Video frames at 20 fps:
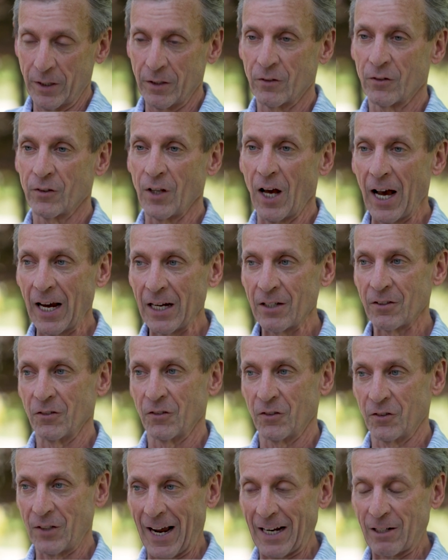in size and
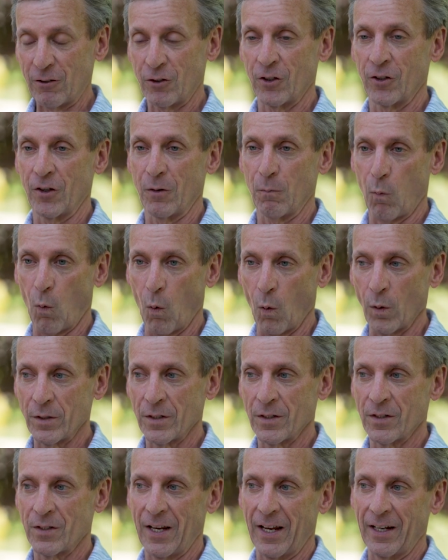stature and
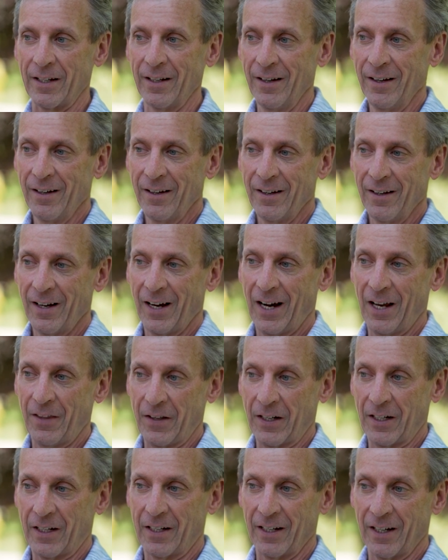importance and I
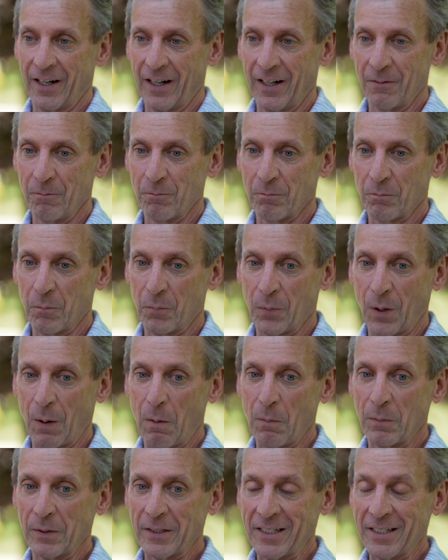think um,
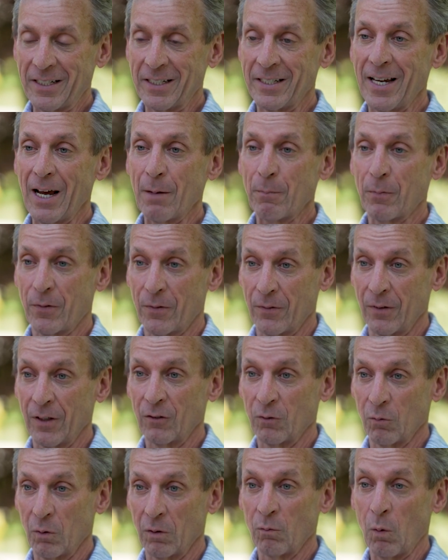probably in depth
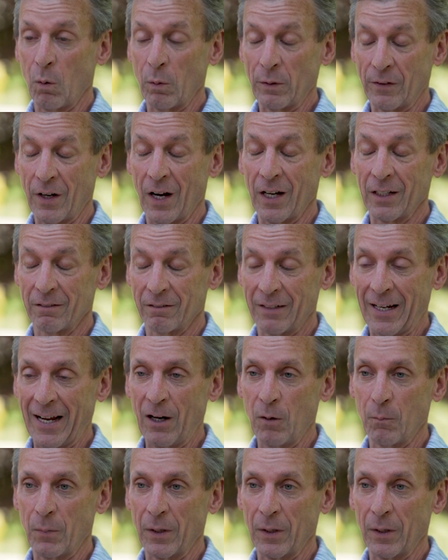is what we've got now.